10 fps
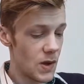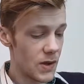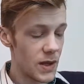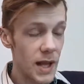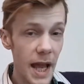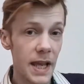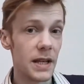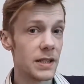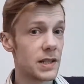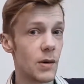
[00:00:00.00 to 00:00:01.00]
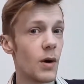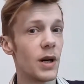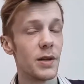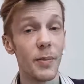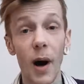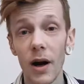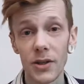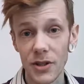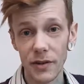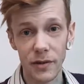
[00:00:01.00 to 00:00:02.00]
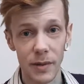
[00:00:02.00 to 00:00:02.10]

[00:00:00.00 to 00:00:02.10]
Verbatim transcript: Layton is quite a departure for